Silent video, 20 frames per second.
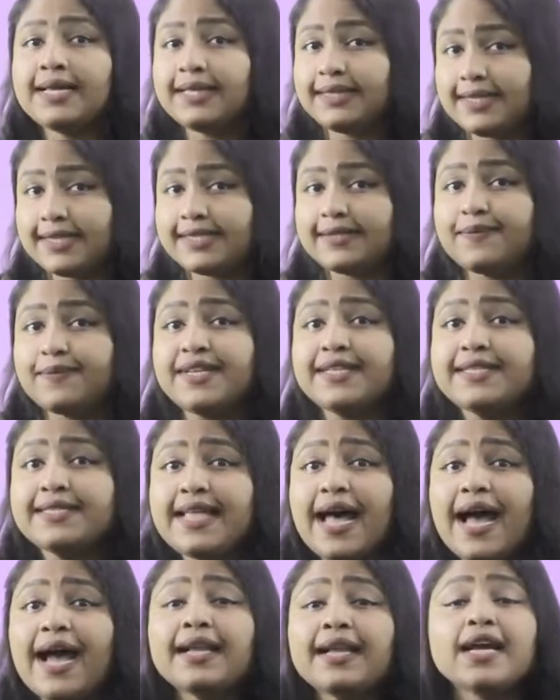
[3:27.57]
This means
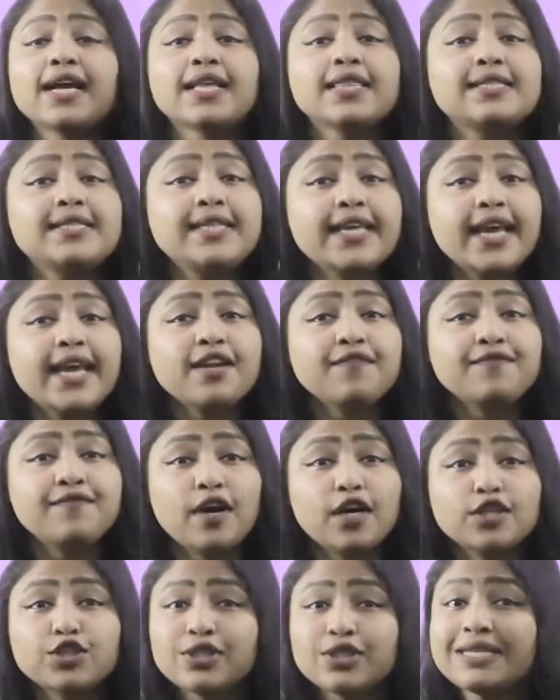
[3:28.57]
that secant
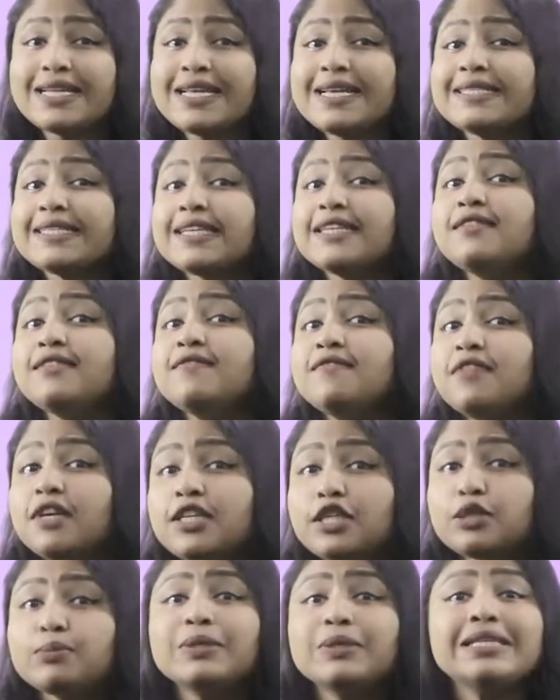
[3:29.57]
function is
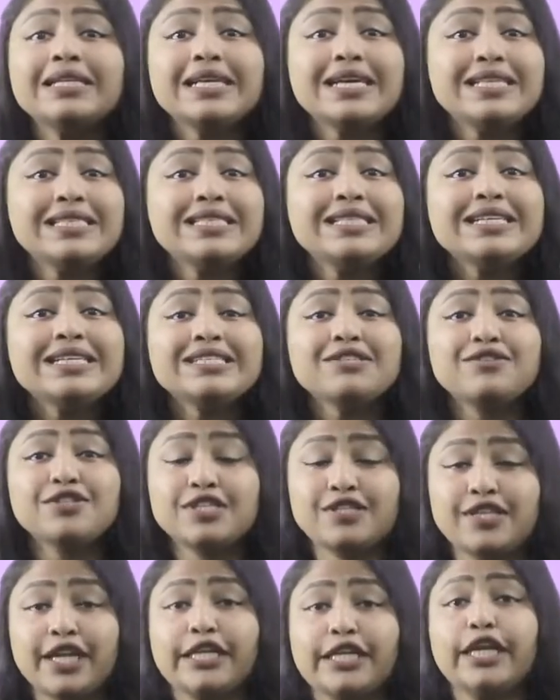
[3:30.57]
invertible in this
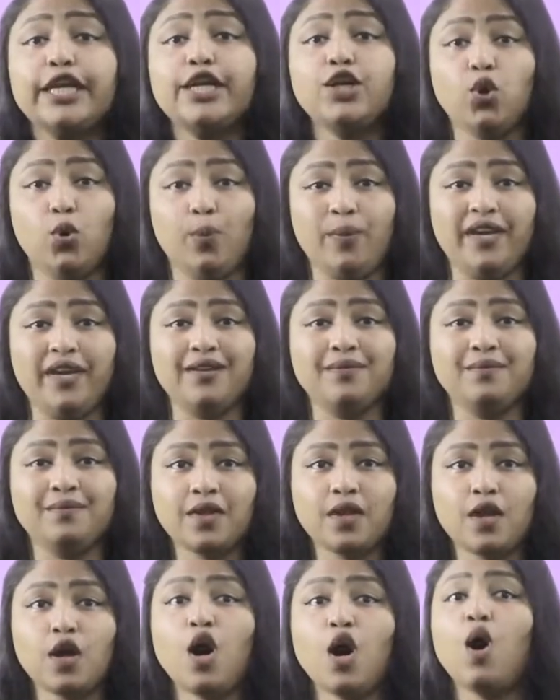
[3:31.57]
restricted domain.
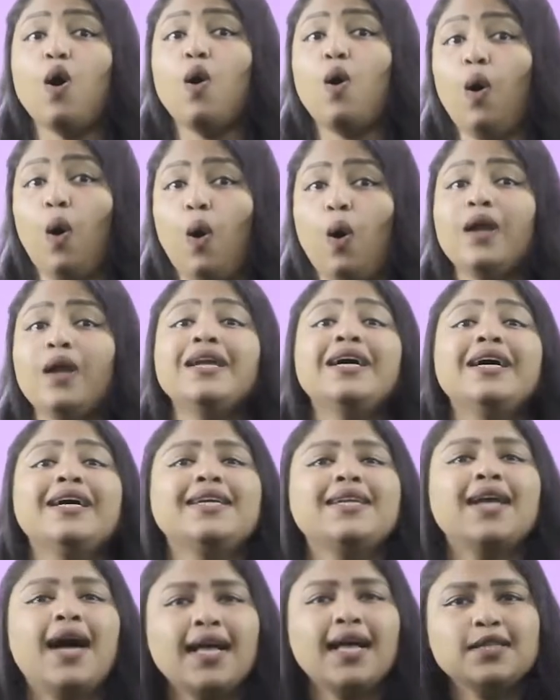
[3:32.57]
Or,
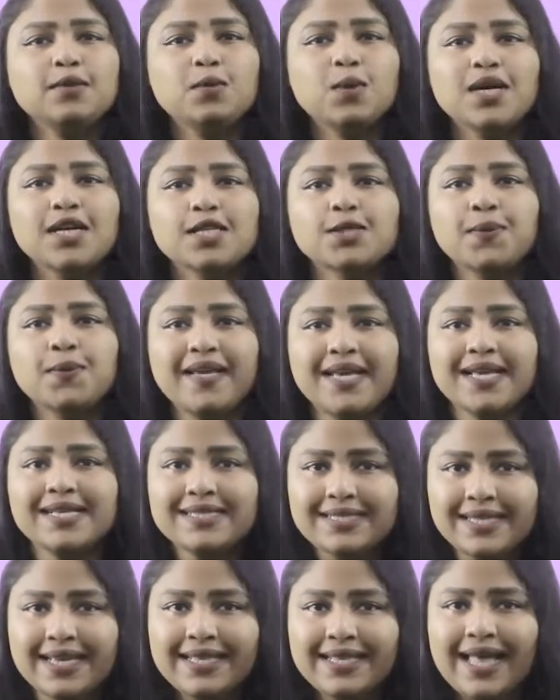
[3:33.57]
in other words, we
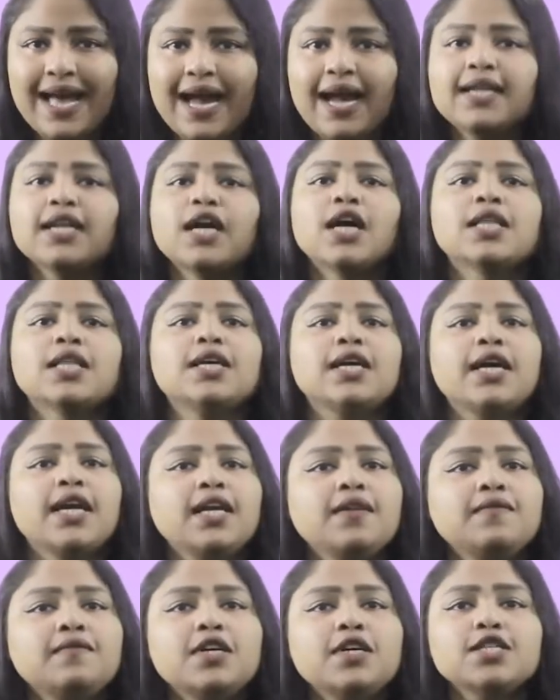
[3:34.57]
can say that the
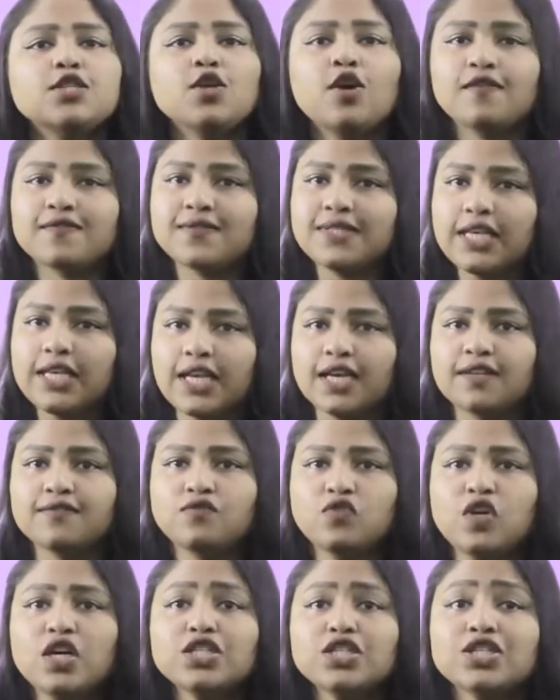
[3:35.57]
inverse of
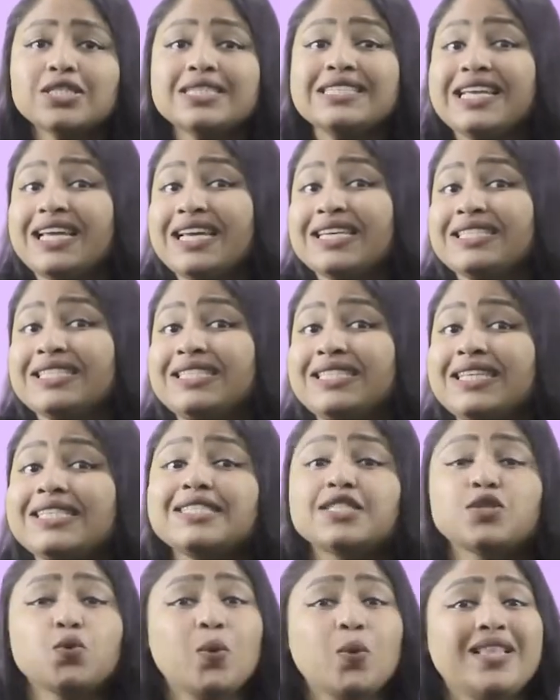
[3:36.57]
secant function
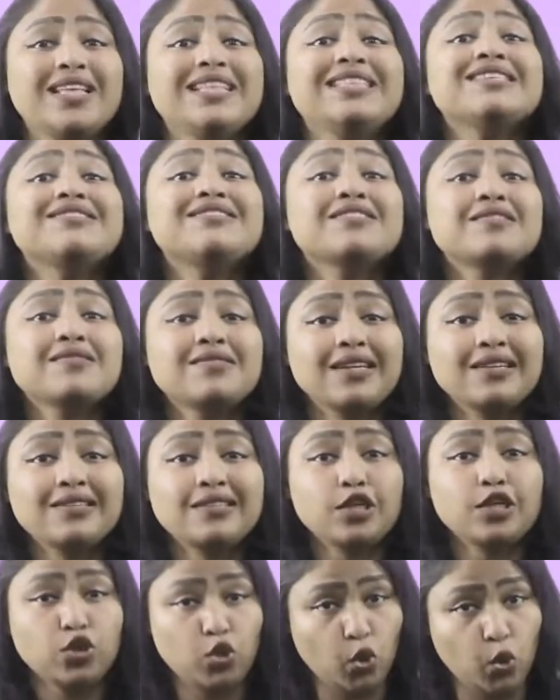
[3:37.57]
exists within the
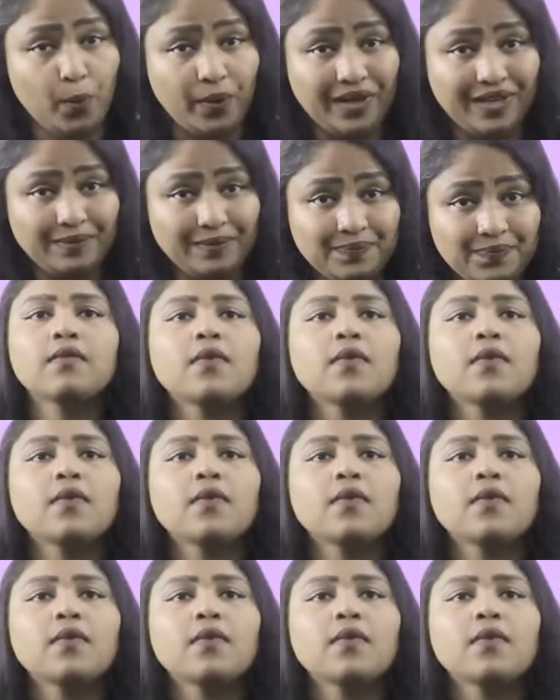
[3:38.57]
restricted domain.